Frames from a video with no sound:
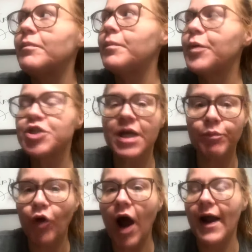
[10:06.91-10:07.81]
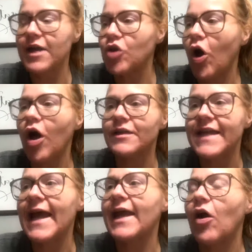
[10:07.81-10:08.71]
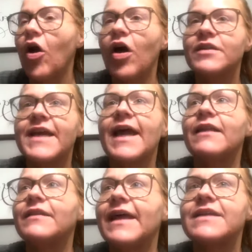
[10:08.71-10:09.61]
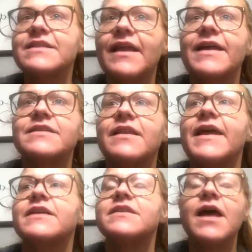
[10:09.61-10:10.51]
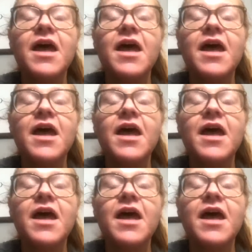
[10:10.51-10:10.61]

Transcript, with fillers: pushing products all day, all day, links, links, links.